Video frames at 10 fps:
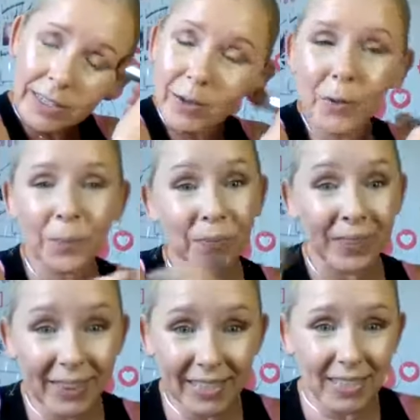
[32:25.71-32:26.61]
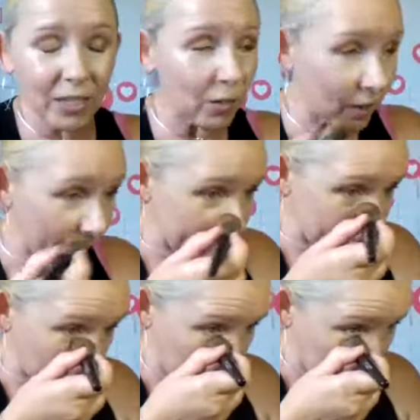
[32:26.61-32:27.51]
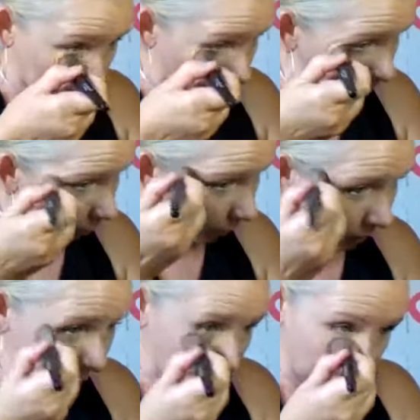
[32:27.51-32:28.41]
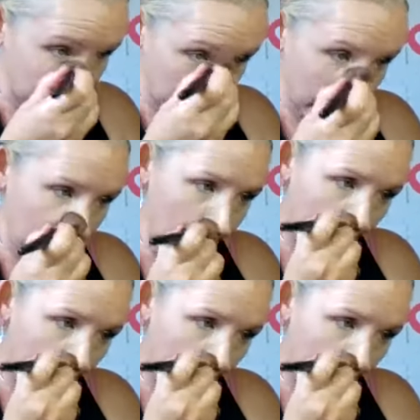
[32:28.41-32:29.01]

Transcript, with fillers: So this is a nice, easy makeup look for that.